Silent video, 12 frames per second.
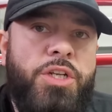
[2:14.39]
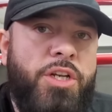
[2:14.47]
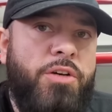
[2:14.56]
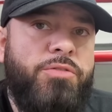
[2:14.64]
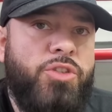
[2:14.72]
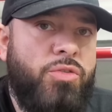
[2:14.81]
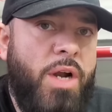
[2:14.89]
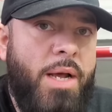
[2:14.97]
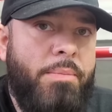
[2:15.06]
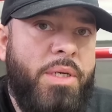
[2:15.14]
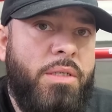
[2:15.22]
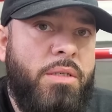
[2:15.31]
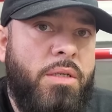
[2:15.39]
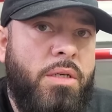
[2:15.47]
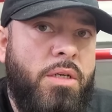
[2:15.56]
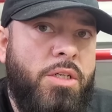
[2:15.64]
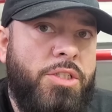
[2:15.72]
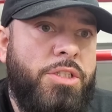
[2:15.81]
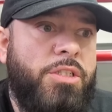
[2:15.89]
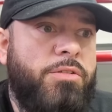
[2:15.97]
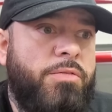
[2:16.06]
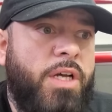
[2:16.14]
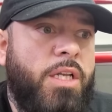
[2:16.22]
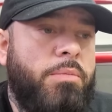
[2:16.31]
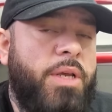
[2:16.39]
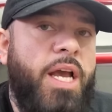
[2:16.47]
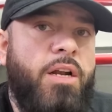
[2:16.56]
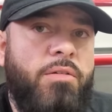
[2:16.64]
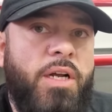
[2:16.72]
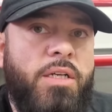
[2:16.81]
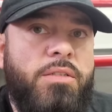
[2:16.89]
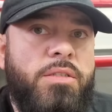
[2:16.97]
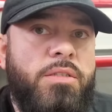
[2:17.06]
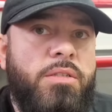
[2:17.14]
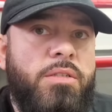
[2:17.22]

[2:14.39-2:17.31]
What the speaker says: enough trauma to develop cataracts.